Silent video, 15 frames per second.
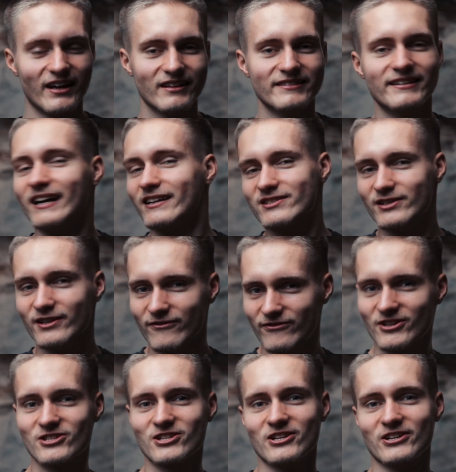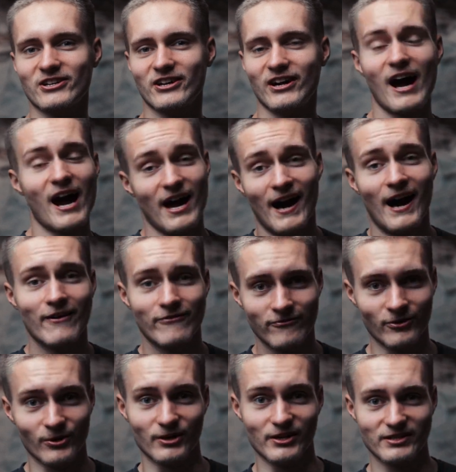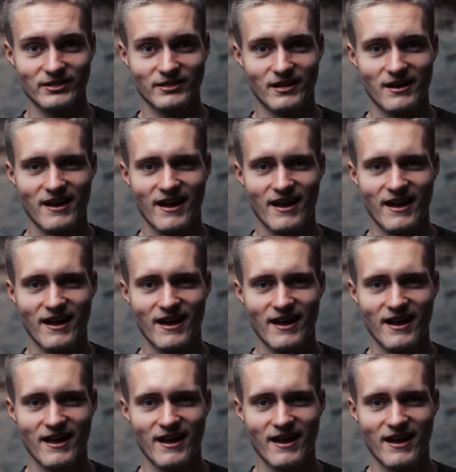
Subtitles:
That's the vision I have for us.